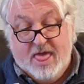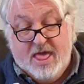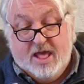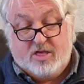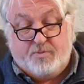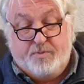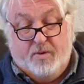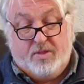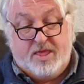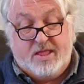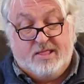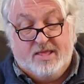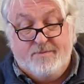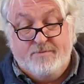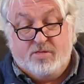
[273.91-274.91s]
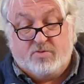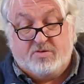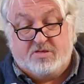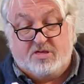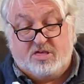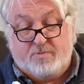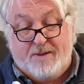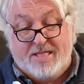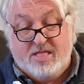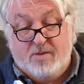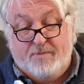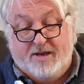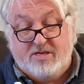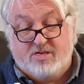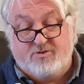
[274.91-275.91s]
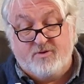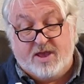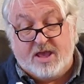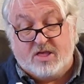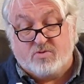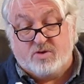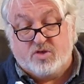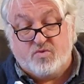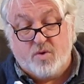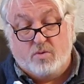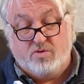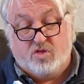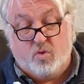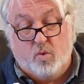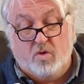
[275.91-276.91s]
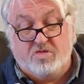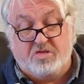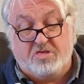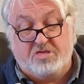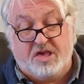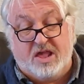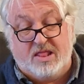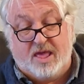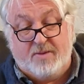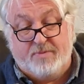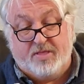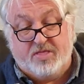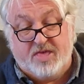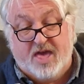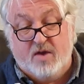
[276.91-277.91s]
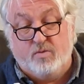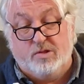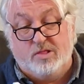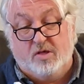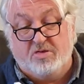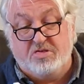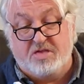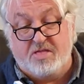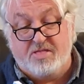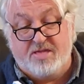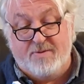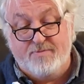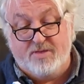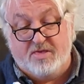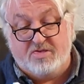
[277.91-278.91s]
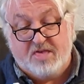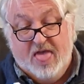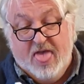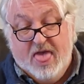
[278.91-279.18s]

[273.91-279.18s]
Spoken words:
Its body and limbs were suspended by strings which rose towards the ceiling, but there were lost in dimness.